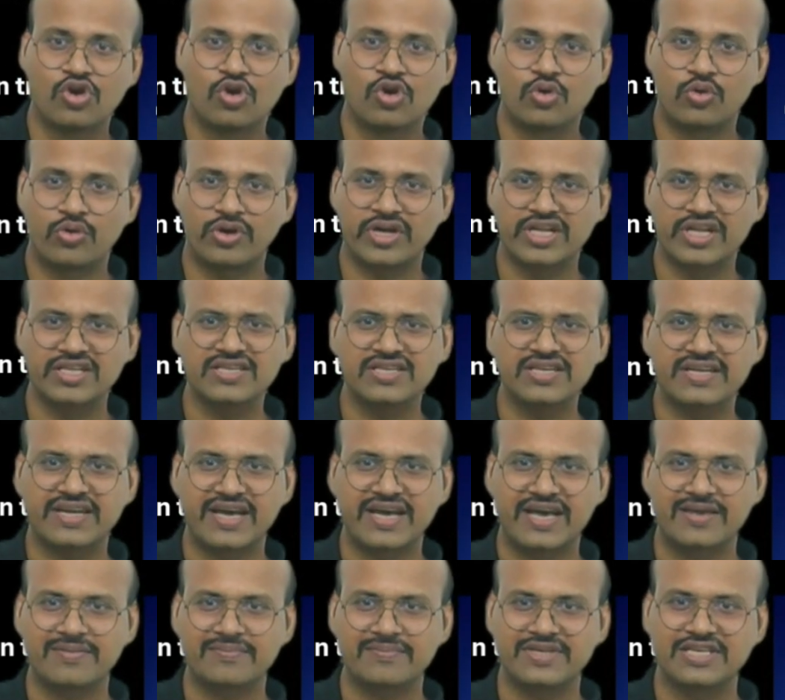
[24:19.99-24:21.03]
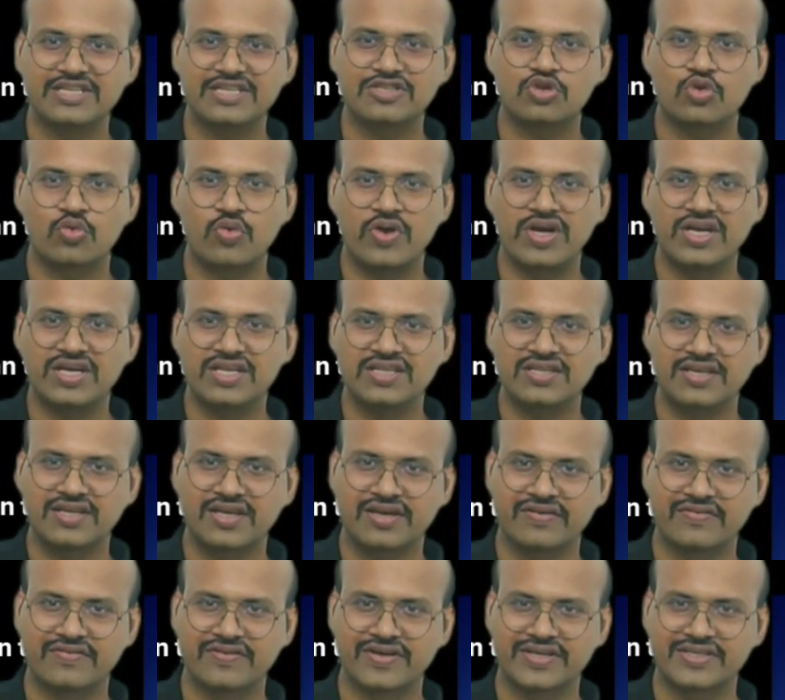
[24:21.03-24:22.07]
Rotation time is 23
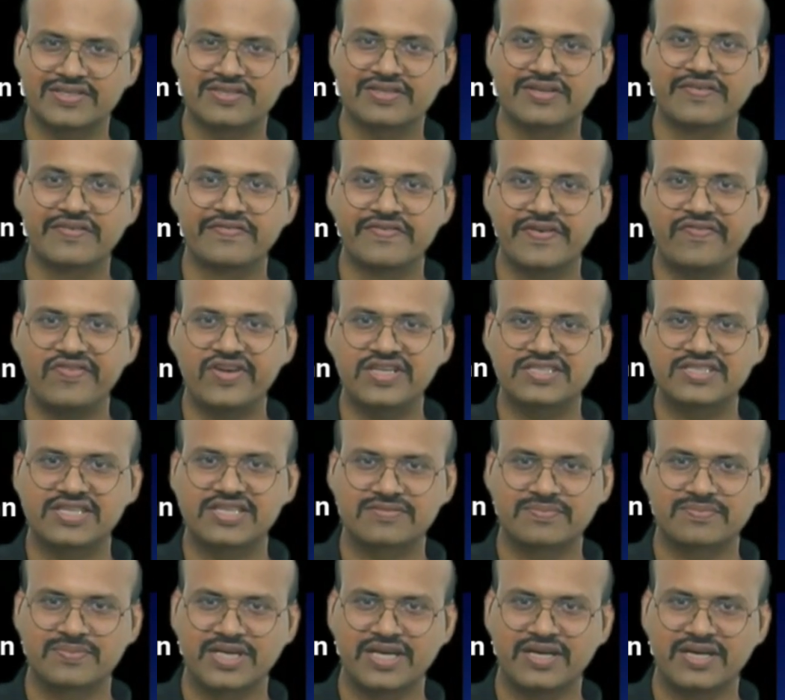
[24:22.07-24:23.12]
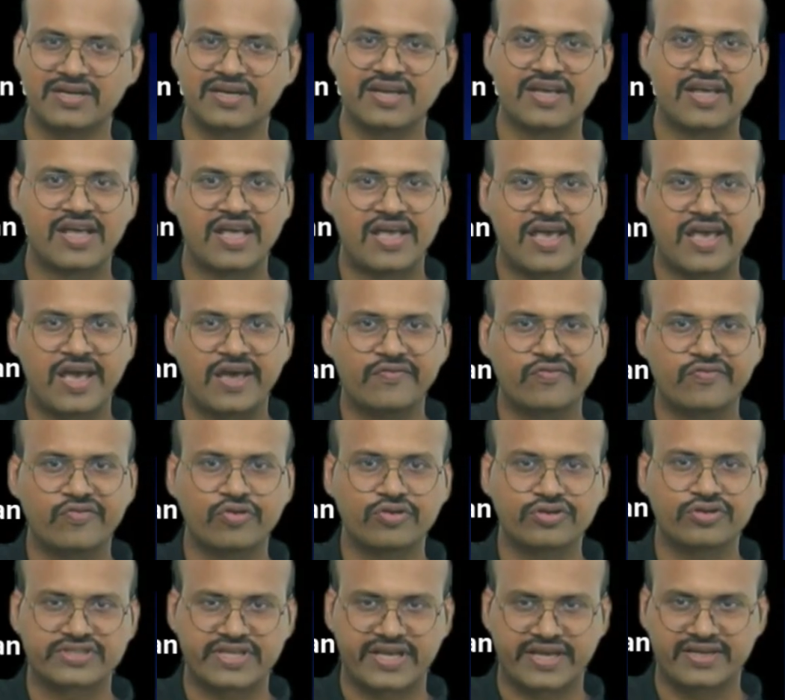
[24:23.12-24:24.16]
hours, 56 minutes and 4
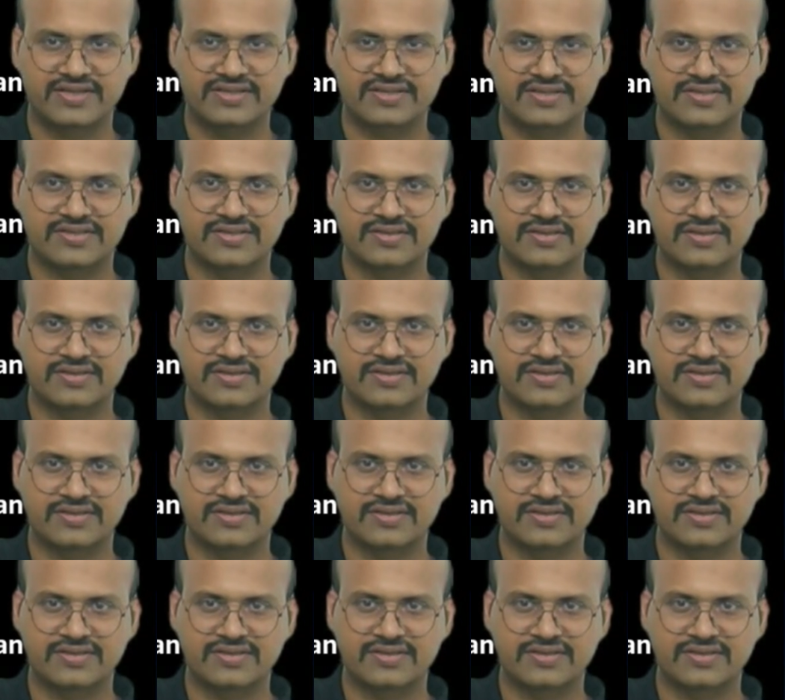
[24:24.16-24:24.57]
seconds.